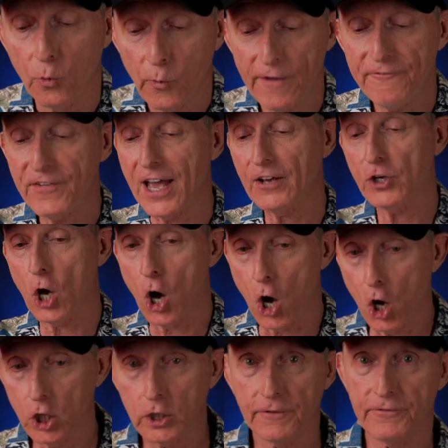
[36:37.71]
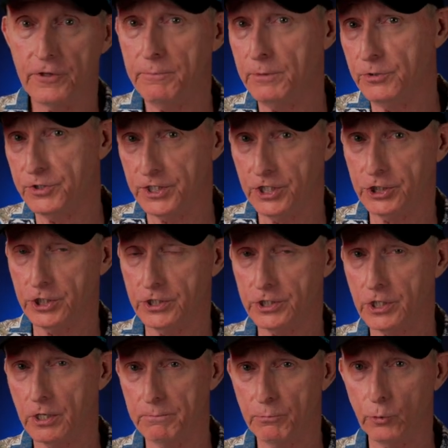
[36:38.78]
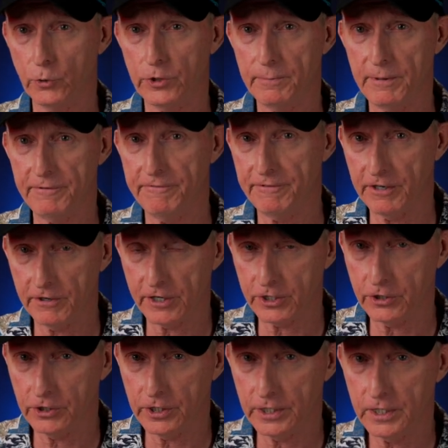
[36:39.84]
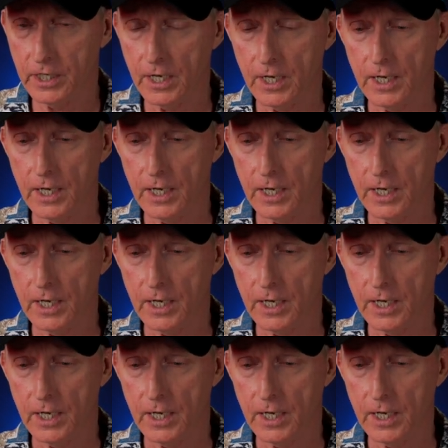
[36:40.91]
We found all of the musicians on board to be very good.